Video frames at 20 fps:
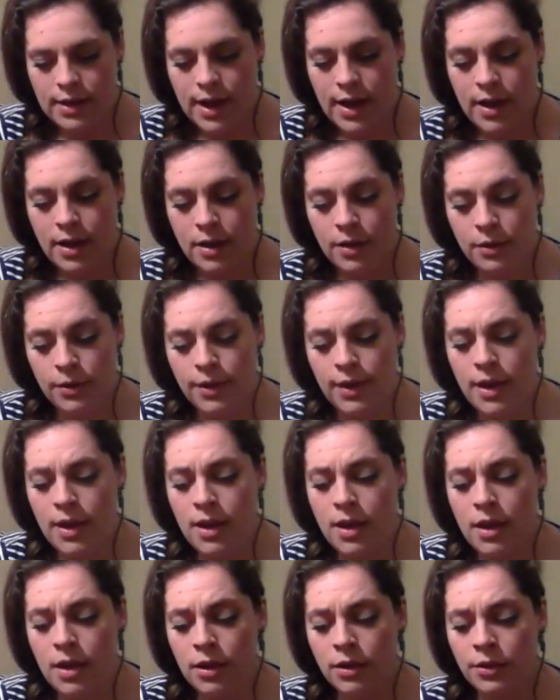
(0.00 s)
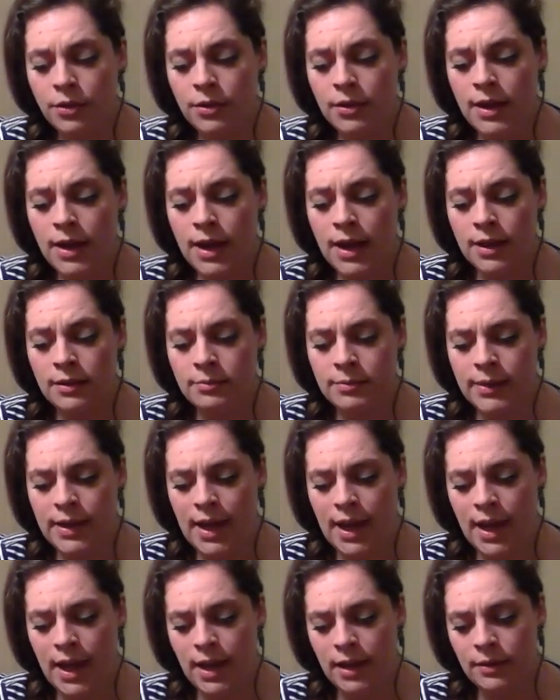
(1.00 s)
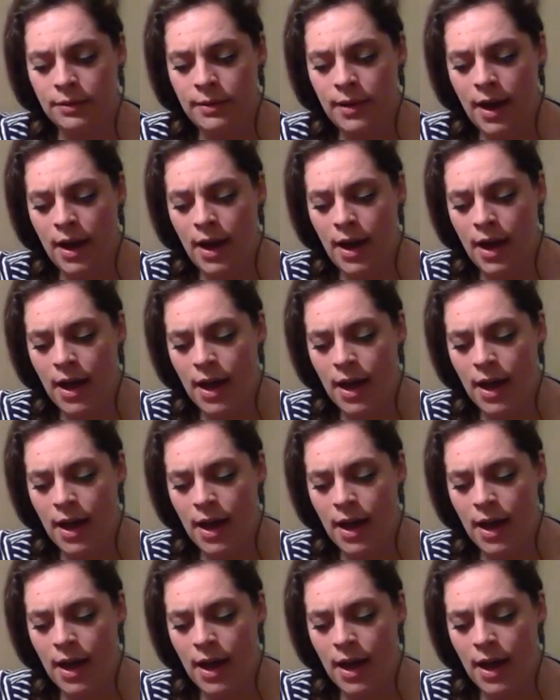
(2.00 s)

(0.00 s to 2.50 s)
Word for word: now the green blade